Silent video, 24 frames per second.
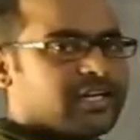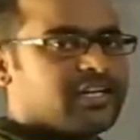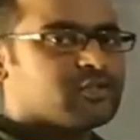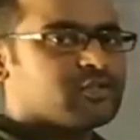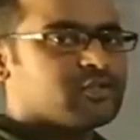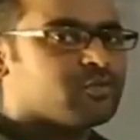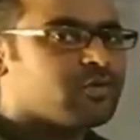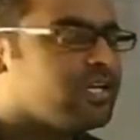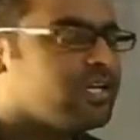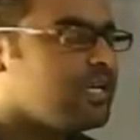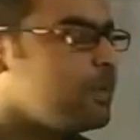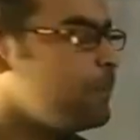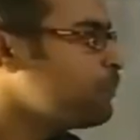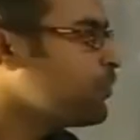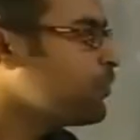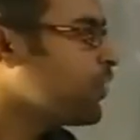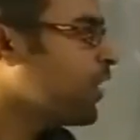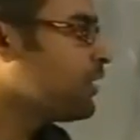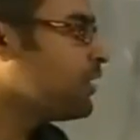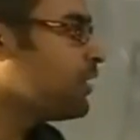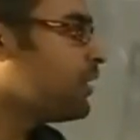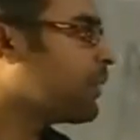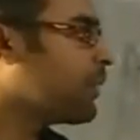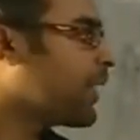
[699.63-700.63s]
That is why
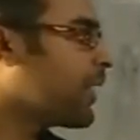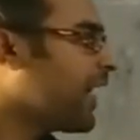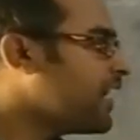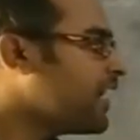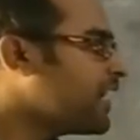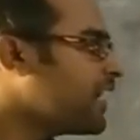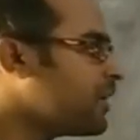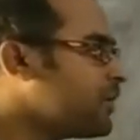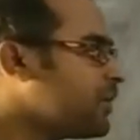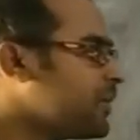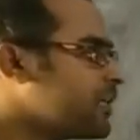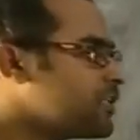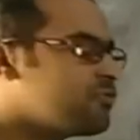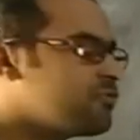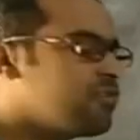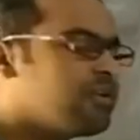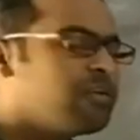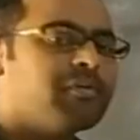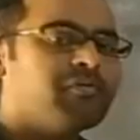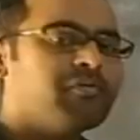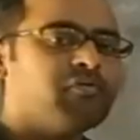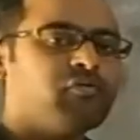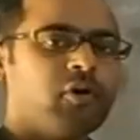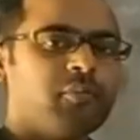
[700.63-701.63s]
the bright image
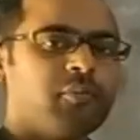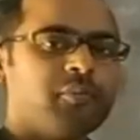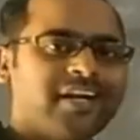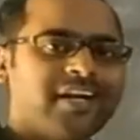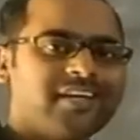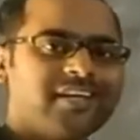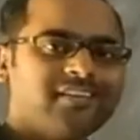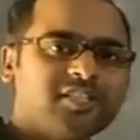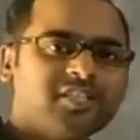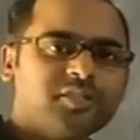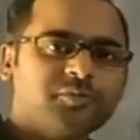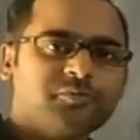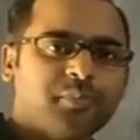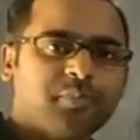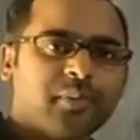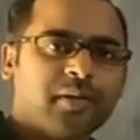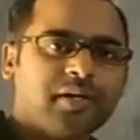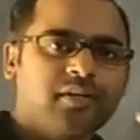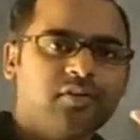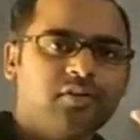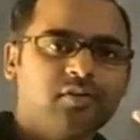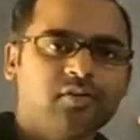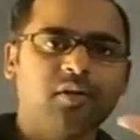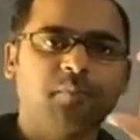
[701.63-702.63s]
will be formed at this
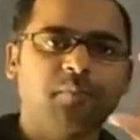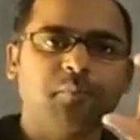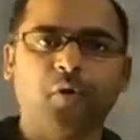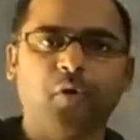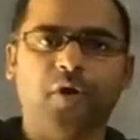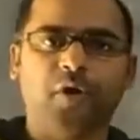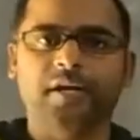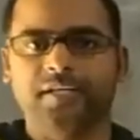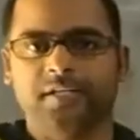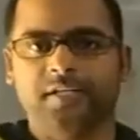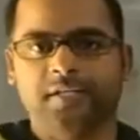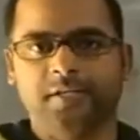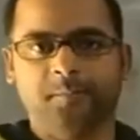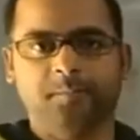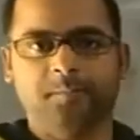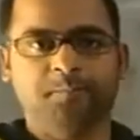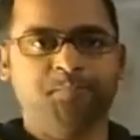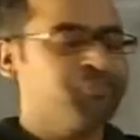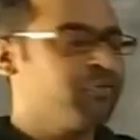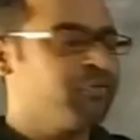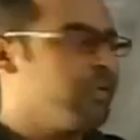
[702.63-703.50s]
particular point.